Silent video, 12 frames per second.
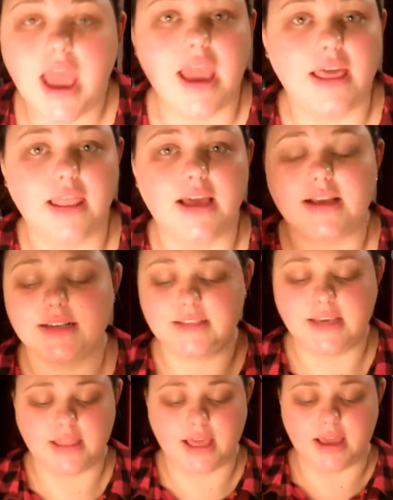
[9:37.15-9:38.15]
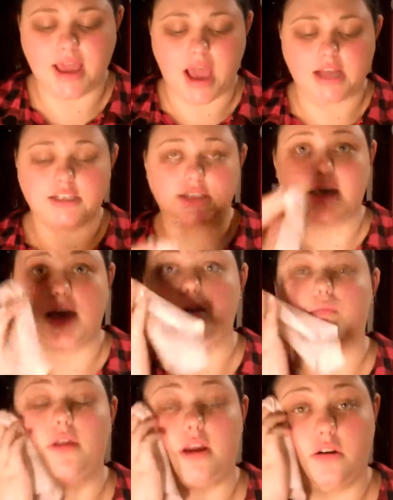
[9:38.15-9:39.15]
And like I said, like, I just kind
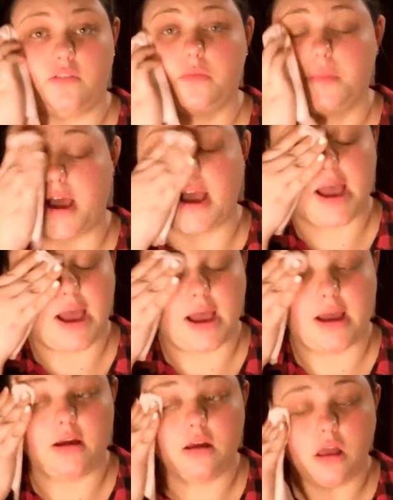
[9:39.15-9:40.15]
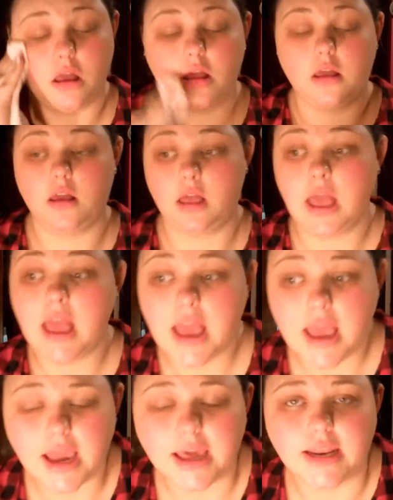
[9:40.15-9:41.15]
of went over my eye
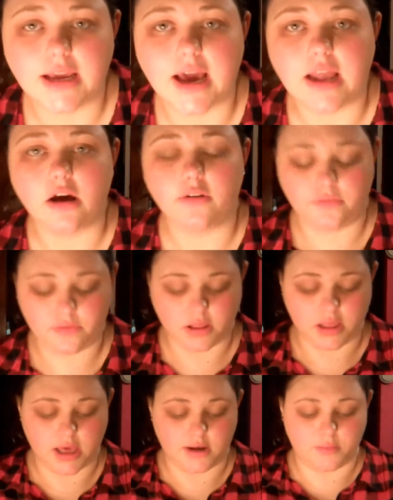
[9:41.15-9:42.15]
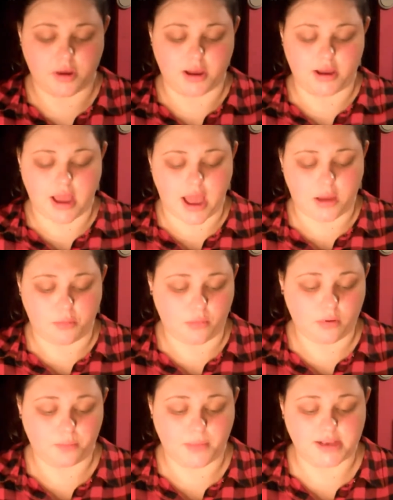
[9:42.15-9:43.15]
and it got off a lot of my um,
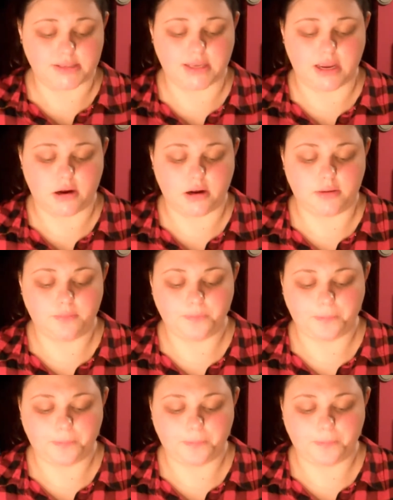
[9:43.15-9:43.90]
mascara.